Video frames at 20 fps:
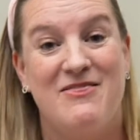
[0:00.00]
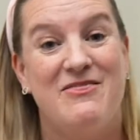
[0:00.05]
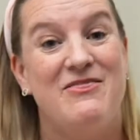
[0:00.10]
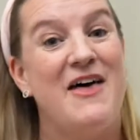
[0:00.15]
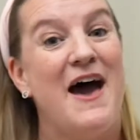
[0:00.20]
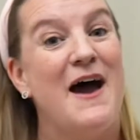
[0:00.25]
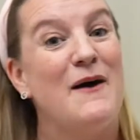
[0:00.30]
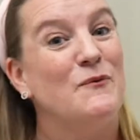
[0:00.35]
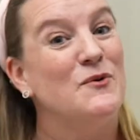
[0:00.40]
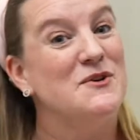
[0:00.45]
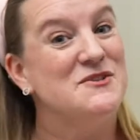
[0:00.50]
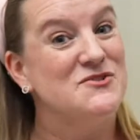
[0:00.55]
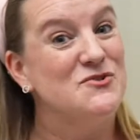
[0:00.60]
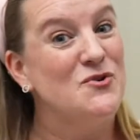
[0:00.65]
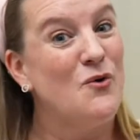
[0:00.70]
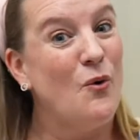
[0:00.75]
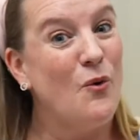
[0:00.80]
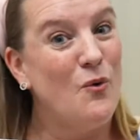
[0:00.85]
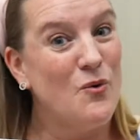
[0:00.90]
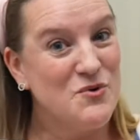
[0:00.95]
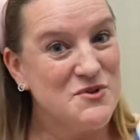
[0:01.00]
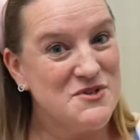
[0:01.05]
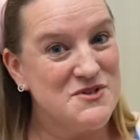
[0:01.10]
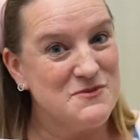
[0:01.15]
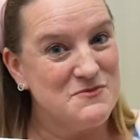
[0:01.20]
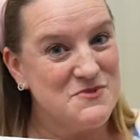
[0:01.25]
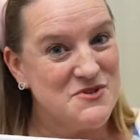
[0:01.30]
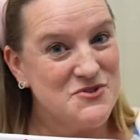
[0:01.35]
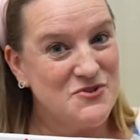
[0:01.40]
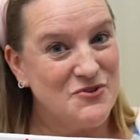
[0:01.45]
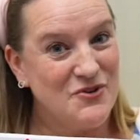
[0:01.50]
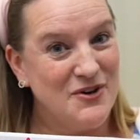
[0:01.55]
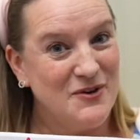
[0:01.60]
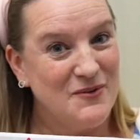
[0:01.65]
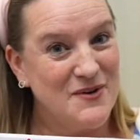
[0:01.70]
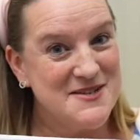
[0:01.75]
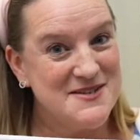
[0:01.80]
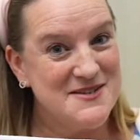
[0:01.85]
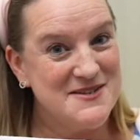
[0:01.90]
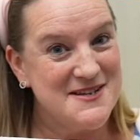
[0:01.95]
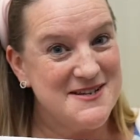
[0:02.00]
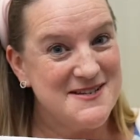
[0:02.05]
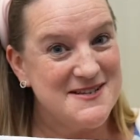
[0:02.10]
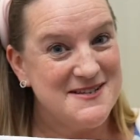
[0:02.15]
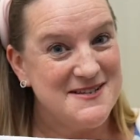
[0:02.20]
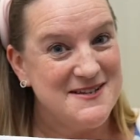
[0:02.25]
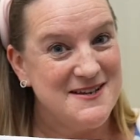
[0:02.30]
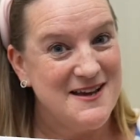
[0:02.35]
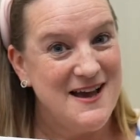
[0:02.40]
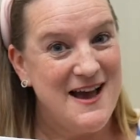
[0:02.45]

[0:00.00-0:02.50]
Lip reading: That was an awesome story, wasn't it?